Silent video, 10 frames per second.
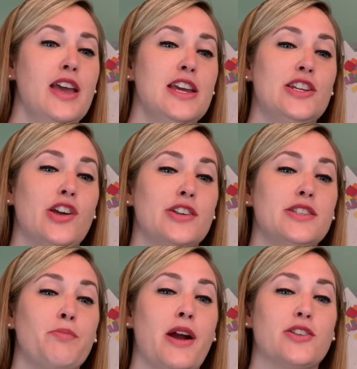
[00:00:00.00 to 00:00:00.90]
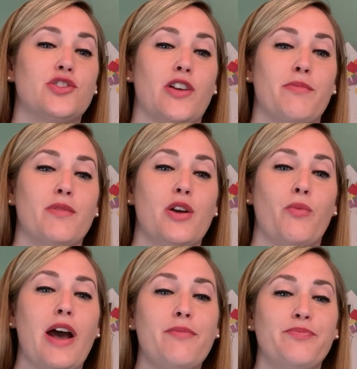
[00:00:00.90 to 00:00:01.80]
He turns to Barnstorm.
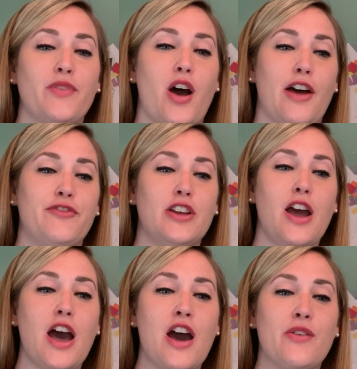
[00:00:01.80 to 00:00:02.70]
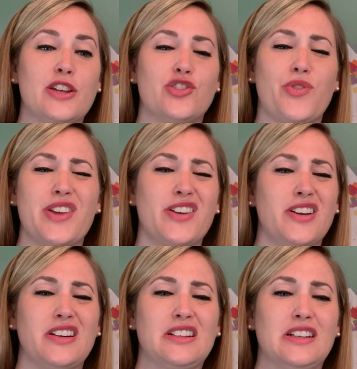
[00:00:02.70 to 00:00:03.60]
Well, off you go. Enjoy
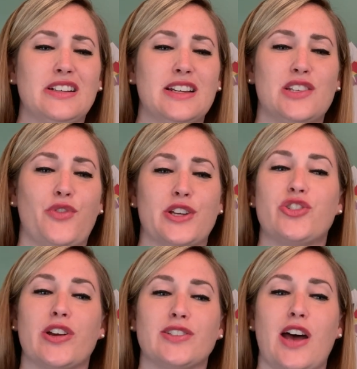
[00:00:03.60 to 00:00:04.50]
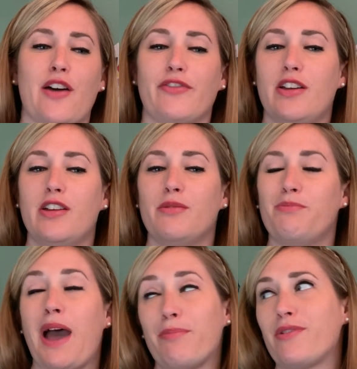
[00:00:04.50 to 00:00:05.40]
your... His voice trails off.
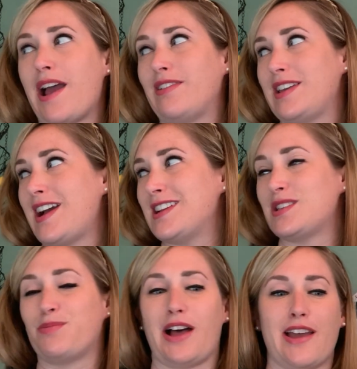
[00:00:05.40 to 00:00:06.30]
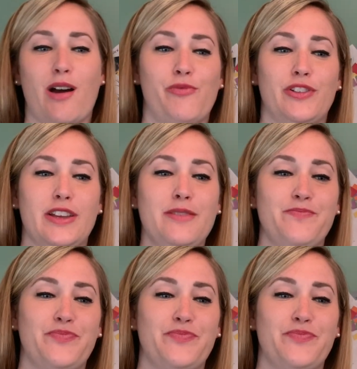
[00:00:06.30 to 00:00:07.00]
Pep rally, I supply helpfully.